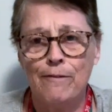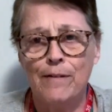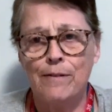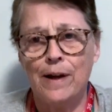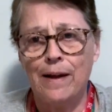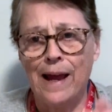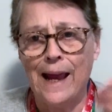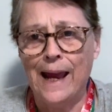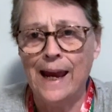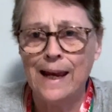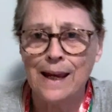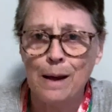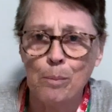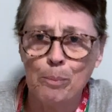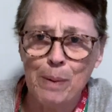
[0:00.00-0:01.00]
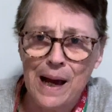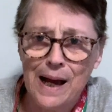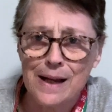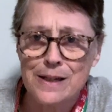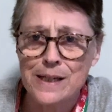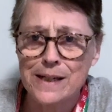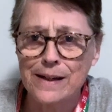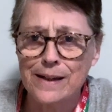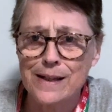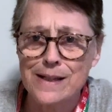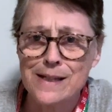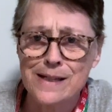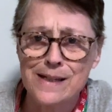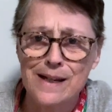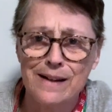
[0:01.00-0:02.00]
hanging
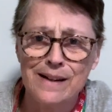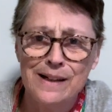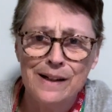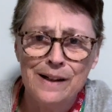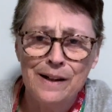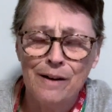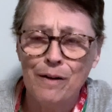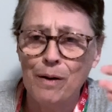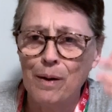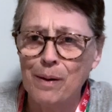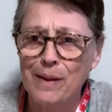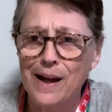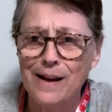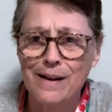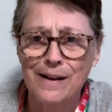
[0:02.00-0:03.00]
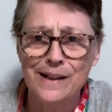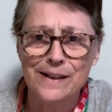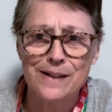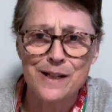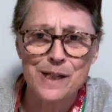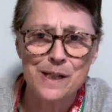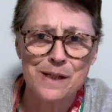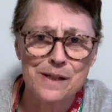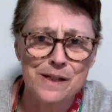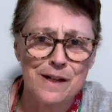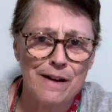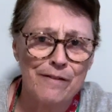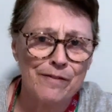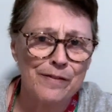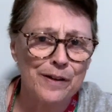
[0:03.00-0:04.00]
baskets and all that kind of
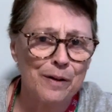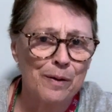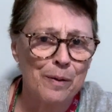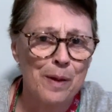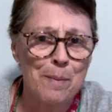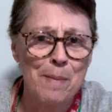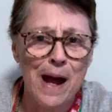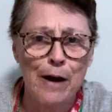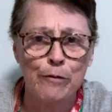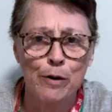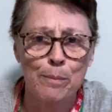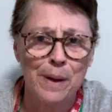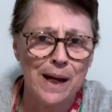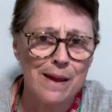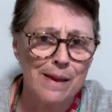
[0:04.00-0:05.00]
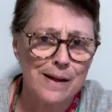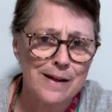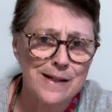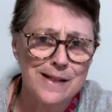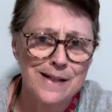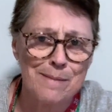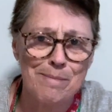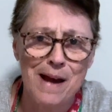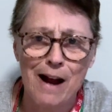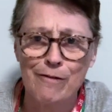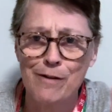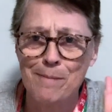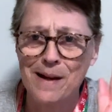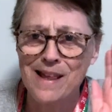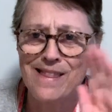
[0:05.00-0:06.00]
stuff, the macrame this and
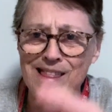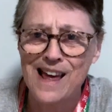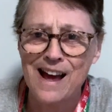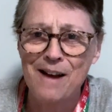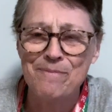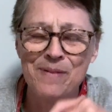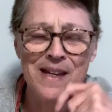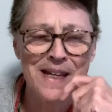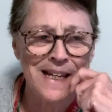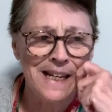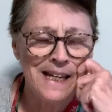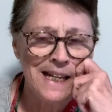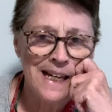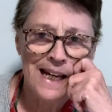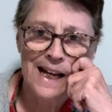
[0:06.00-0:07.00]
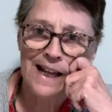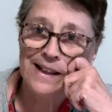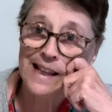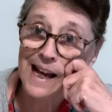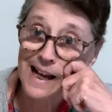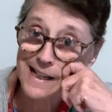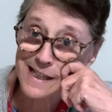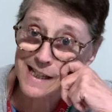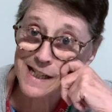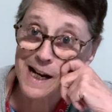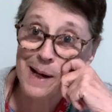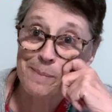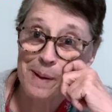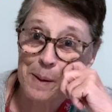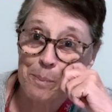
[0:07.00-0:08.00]
macrame that. And that's
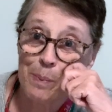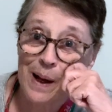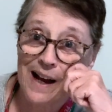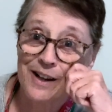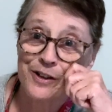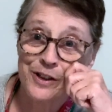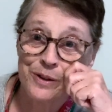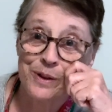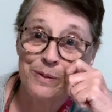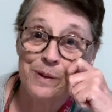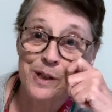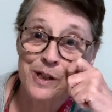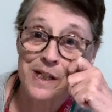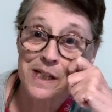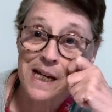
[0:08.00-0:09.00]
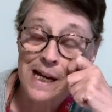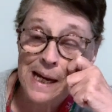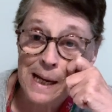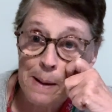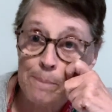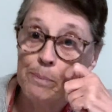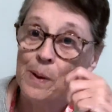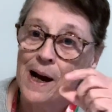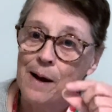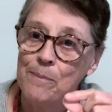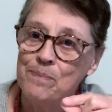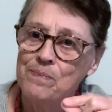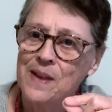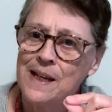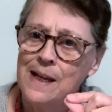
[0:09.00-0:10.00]
coming back too, but
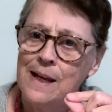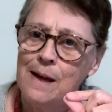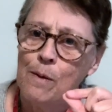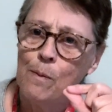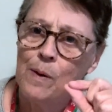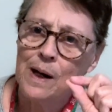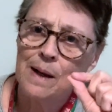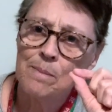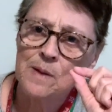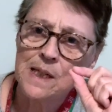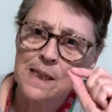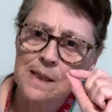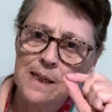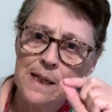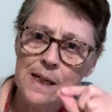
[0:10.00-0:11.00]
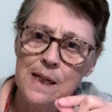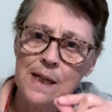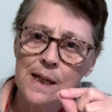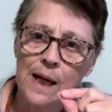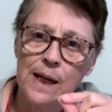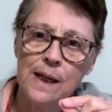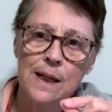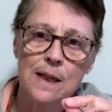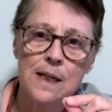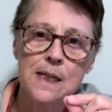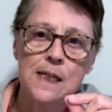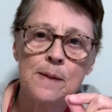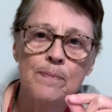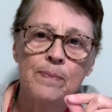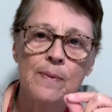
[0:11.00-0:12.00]
what I'm seeing
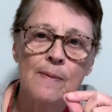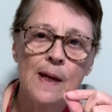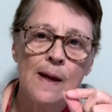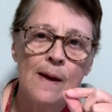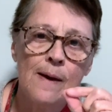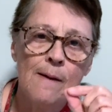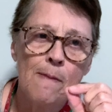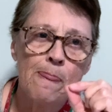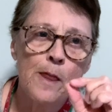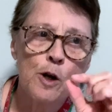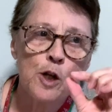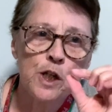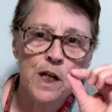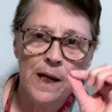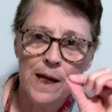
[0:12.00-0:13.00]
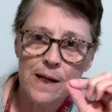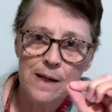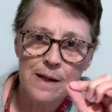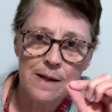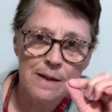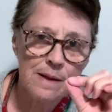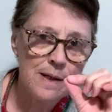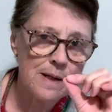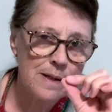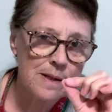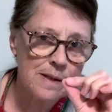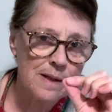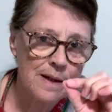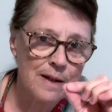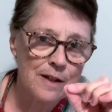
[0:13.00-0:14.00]
is they're taking
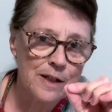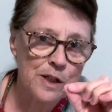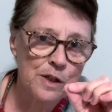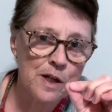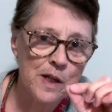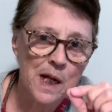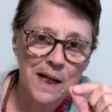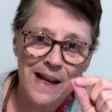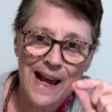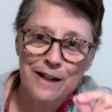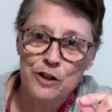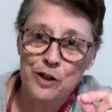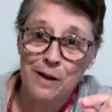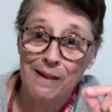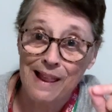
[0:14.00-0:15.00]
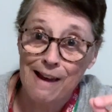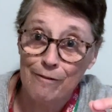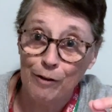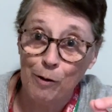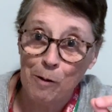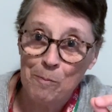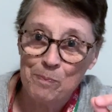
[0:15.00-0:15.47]
these things to the next level.